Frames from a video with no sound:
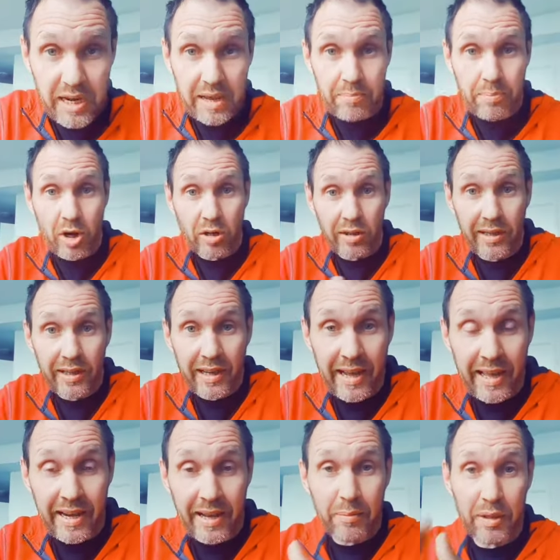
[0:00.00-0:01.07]
Chad Bartlett,
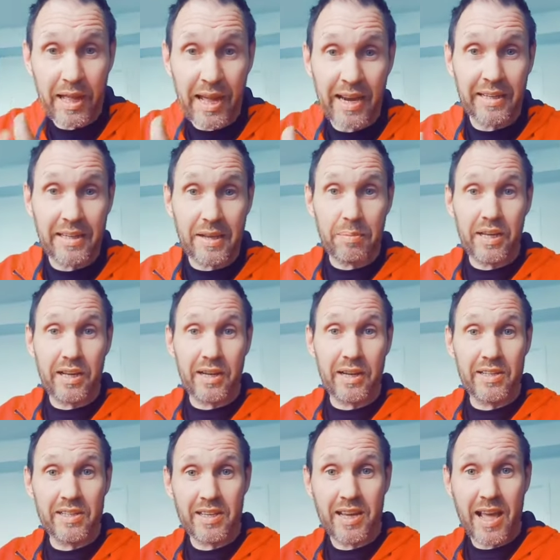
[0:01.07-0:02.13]
and I'm glad I did
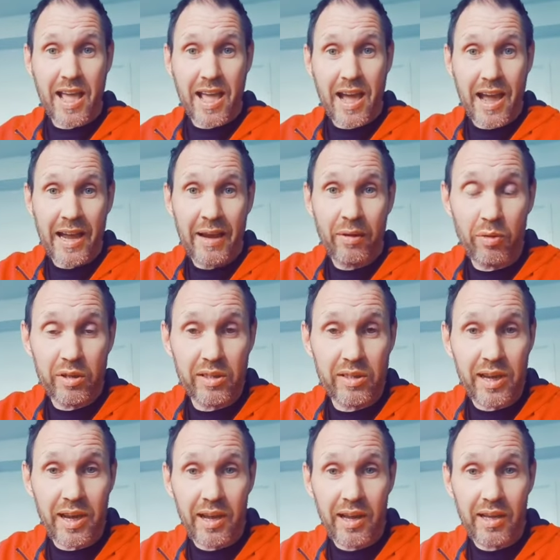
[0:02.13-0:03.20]
because I was
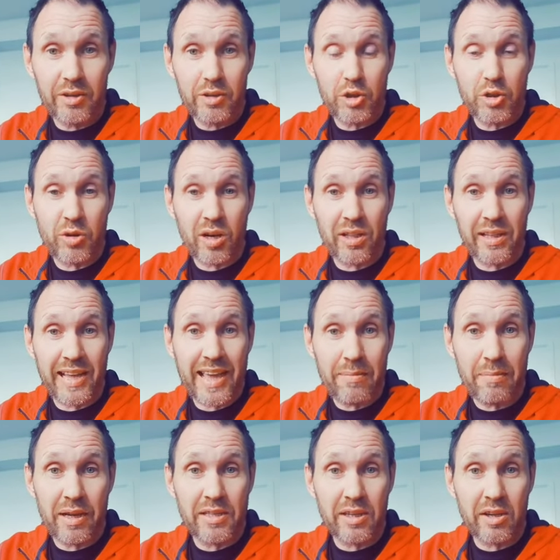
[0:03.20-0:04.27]
uh, struggling
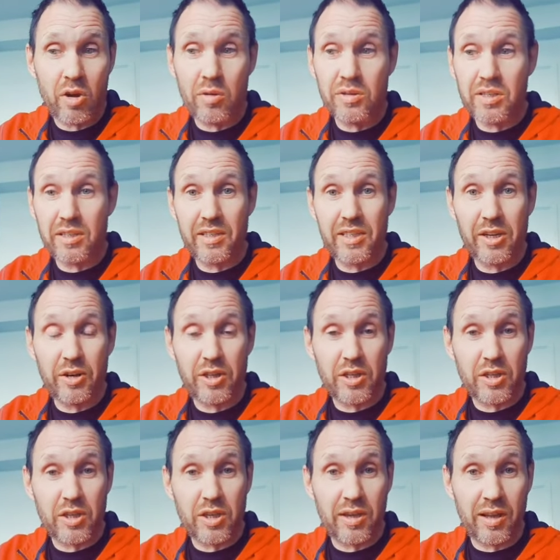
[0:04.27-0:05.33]
eight months ago. I was in
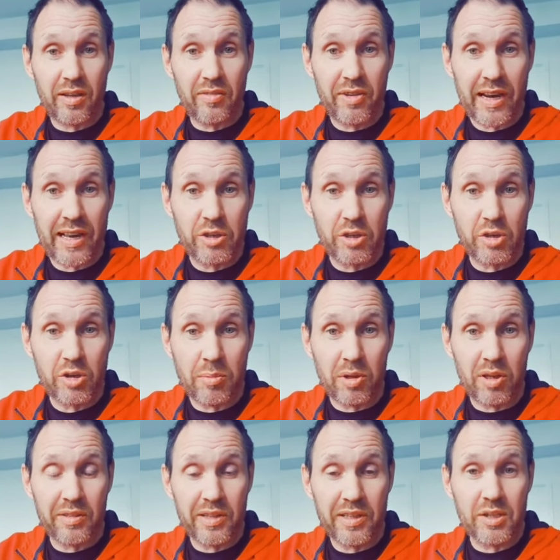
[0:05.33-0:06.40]
serious uh, financial
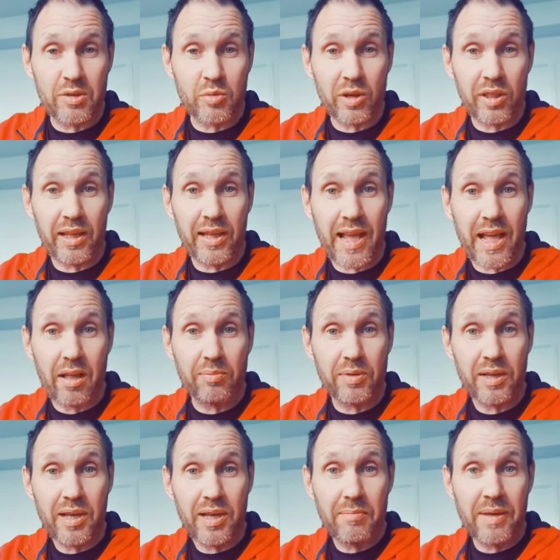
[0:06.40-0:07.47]
trouble, and this has really
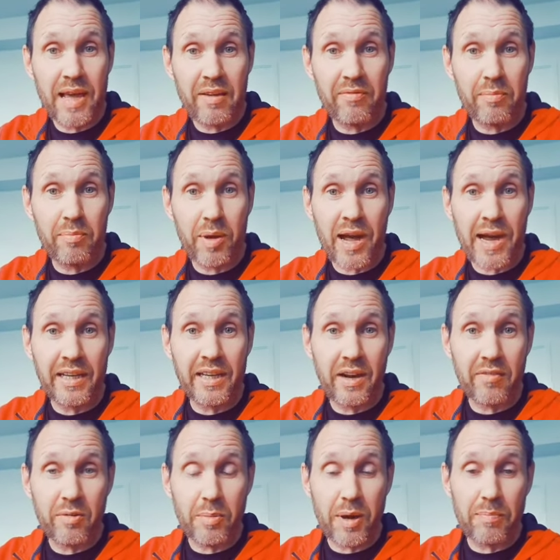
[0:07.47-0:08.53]
helped me out of a bind,
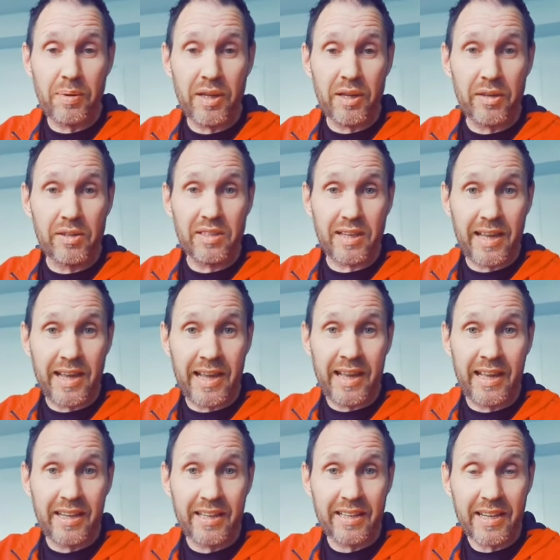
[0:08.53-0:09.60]
covered my bills,
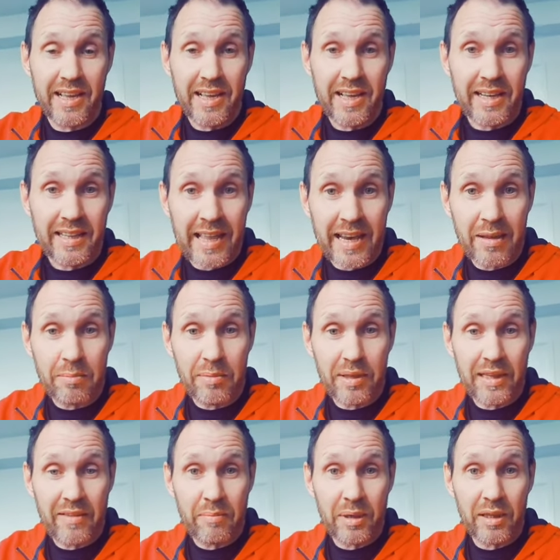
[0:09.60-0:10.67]
and
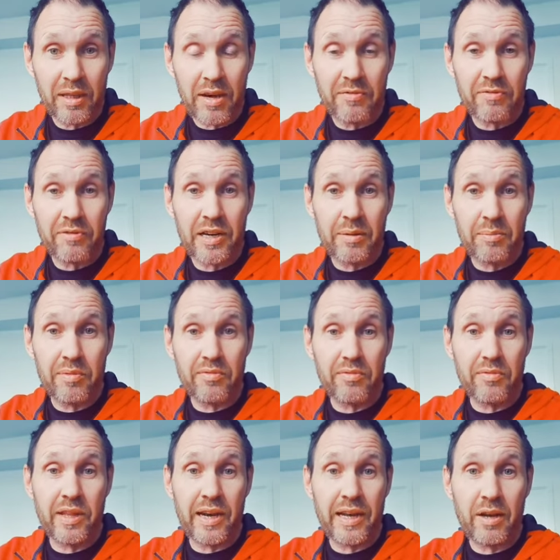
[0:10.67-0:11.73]
letting giving me a lot of
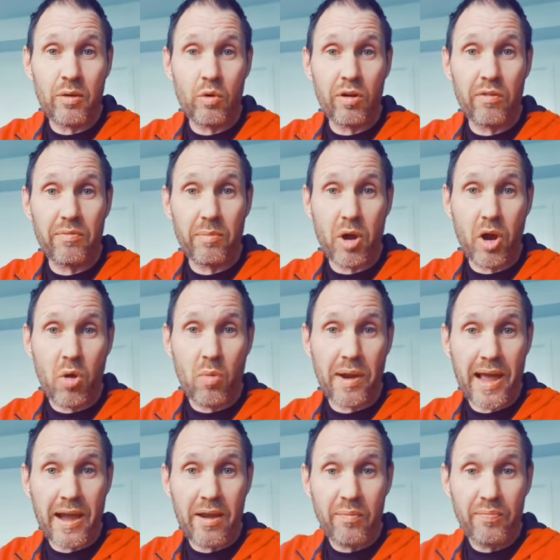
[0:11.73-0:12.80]
freedom that I can work from home
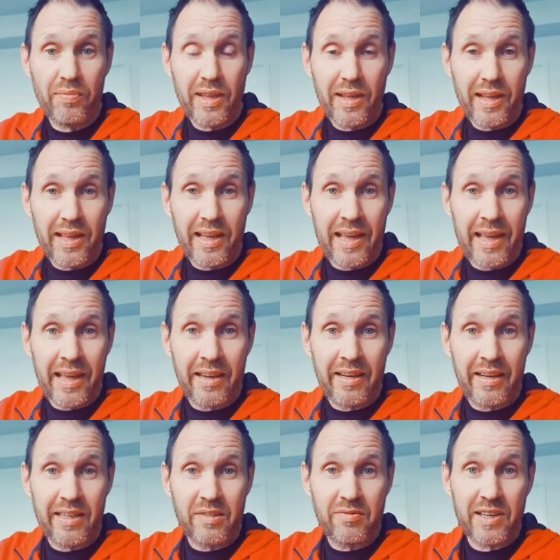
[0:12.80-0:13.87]
now
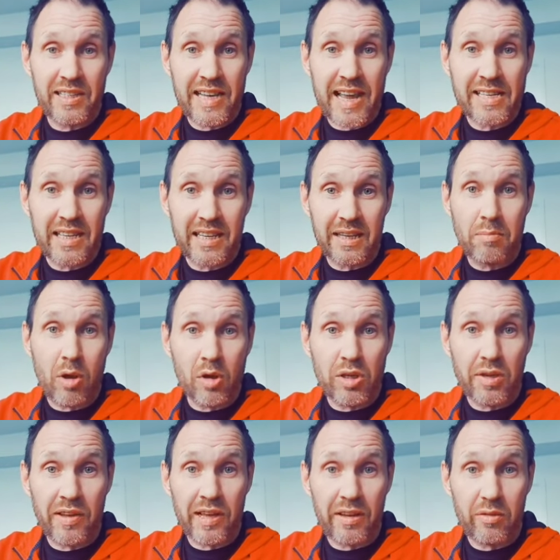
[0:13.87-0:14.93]
and it's fantastic. And
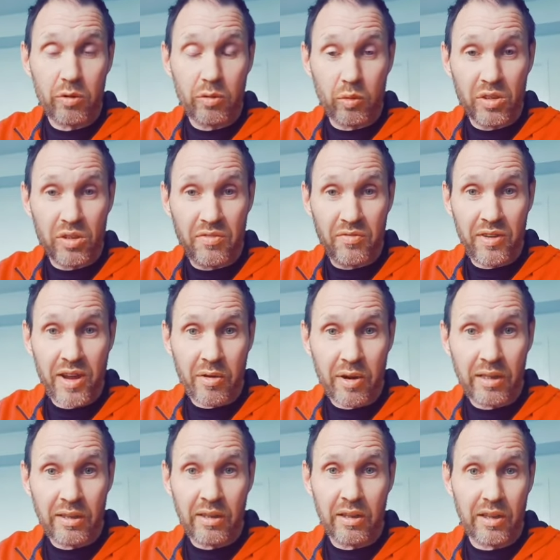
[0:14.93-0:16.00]
most of it was
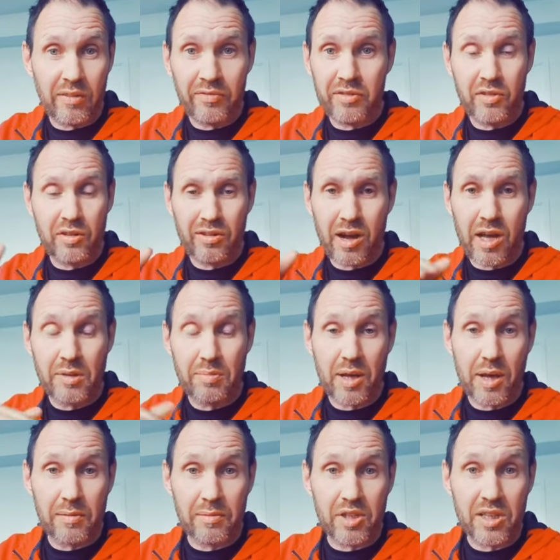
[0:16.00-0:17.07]
very low. It cost me
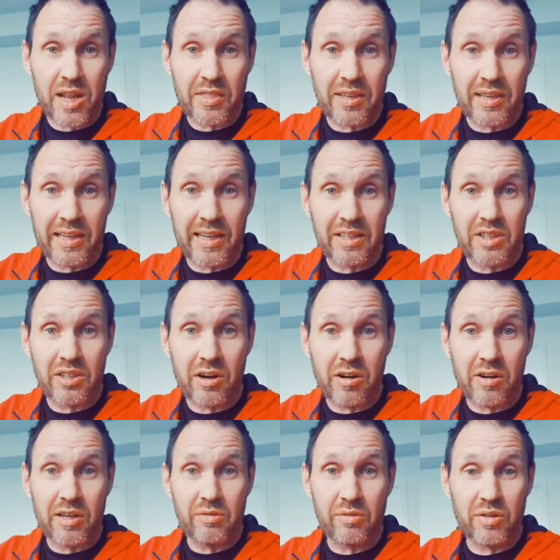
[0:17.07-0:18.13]
almost nothing to get
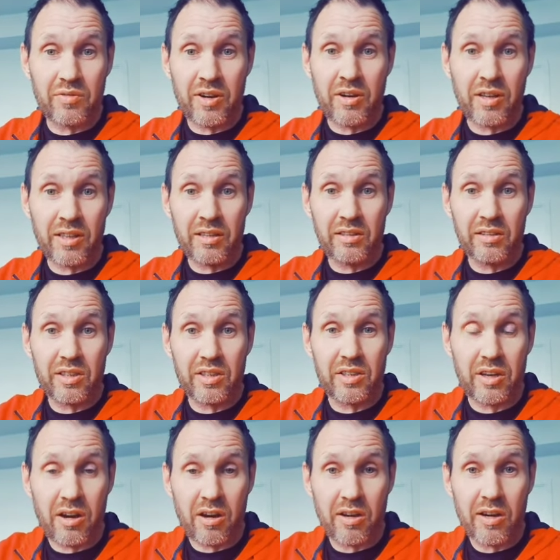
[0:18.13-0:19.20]
started. It was very little to
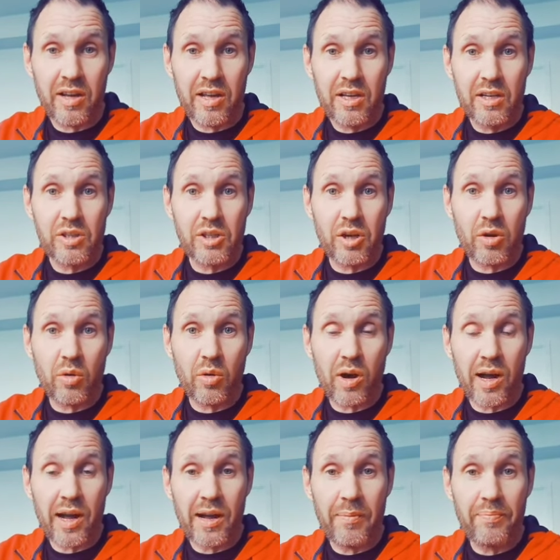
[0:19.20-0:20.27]
start. So
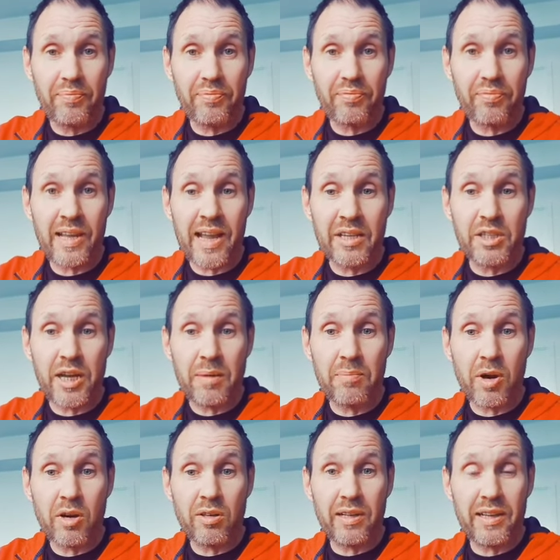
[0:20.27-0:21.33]
um, yeah, Chad
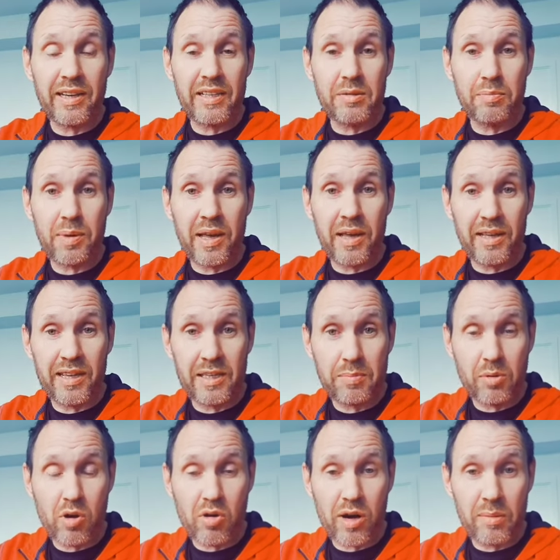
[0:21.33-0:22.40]
Bartlett has been his
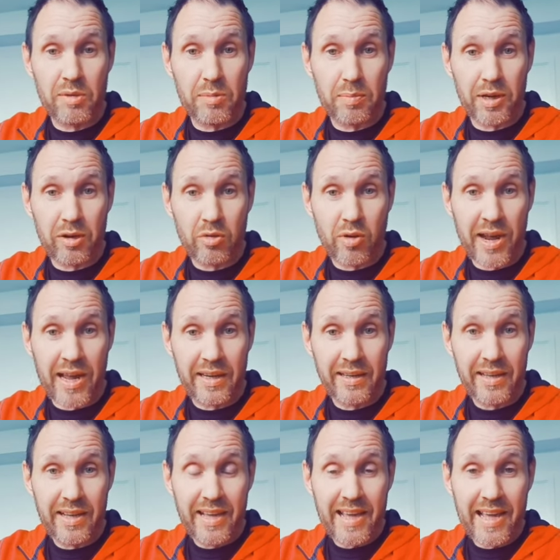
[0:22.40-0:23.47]
program has been
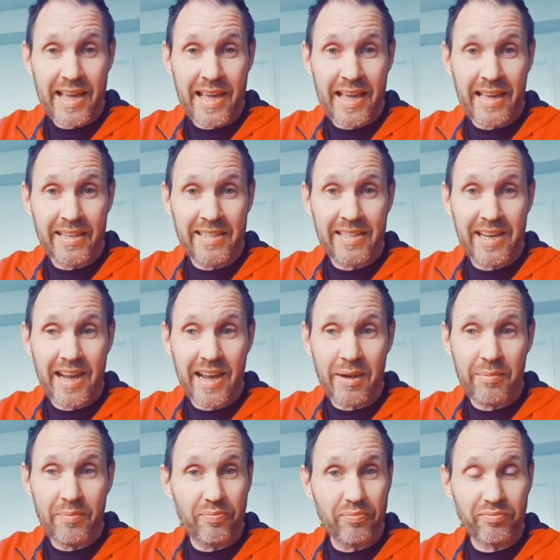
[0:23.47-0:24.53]
great, and
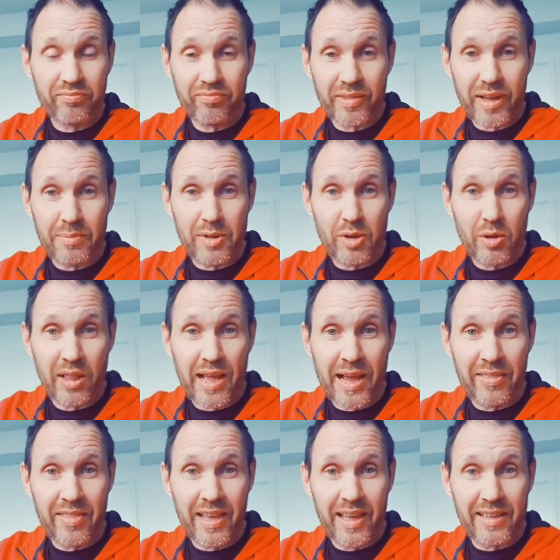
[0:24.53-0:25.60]
um, I'm so
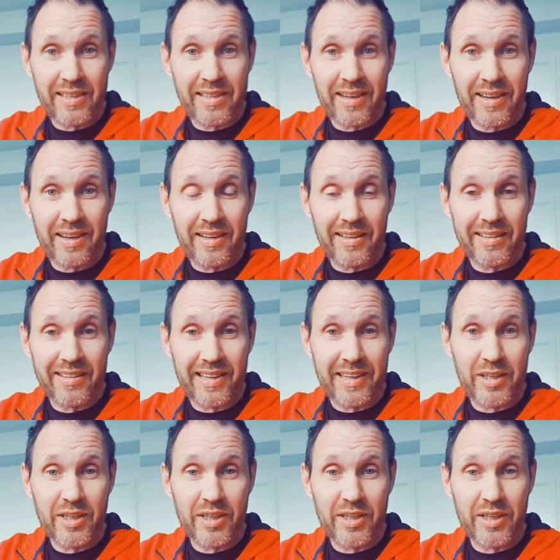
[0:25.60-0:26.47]
glad that uh, I